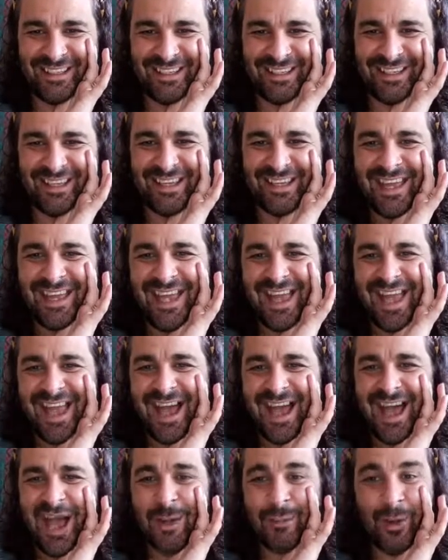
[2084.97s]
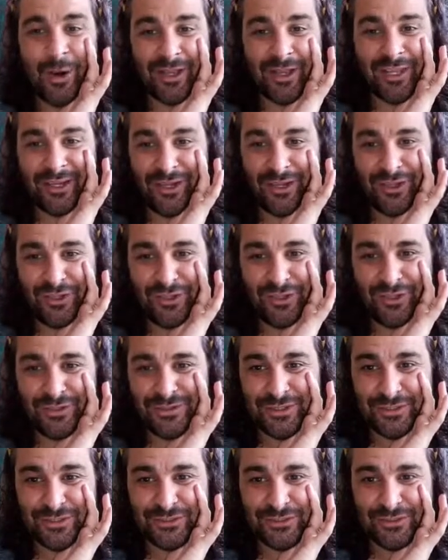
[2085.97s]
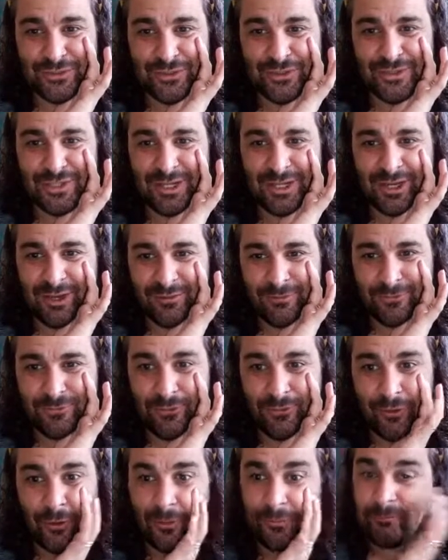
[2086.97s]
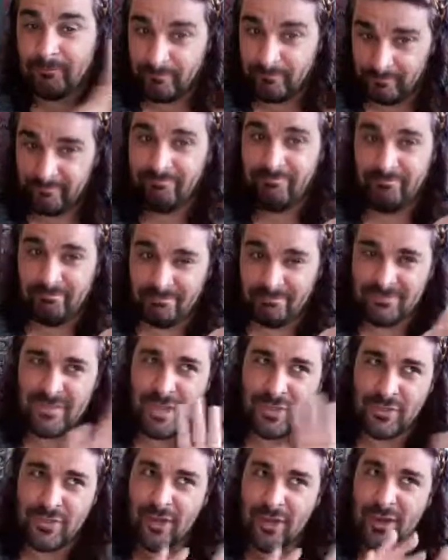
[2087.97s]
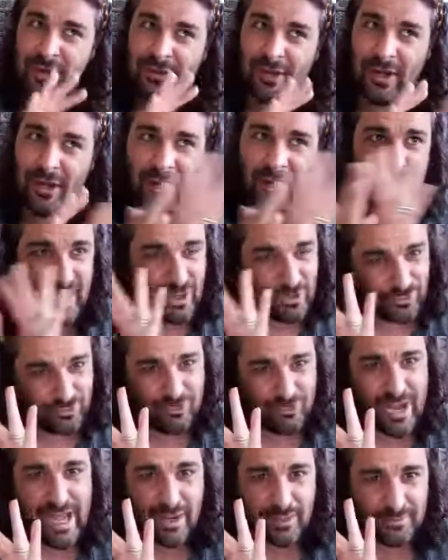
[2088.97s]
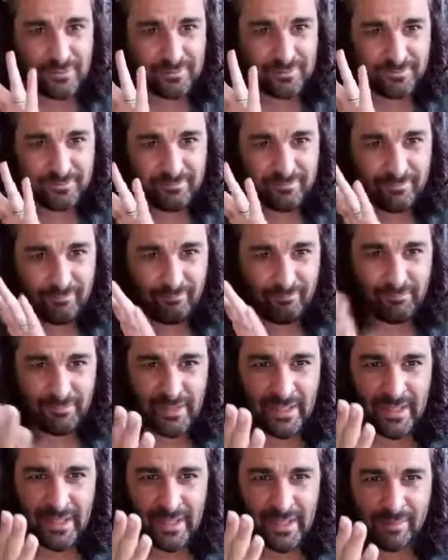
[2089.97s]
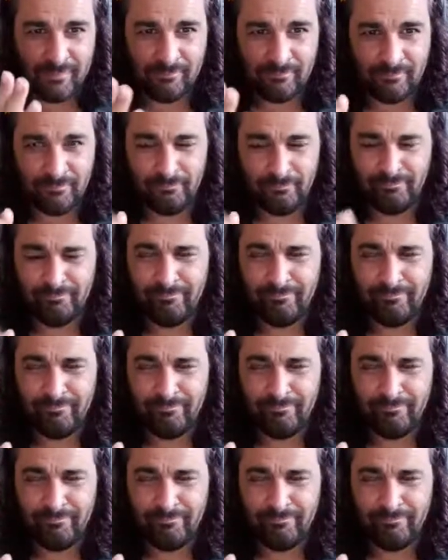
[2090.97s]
um, what can I use Sugilite for? Third Eye Crown. Um,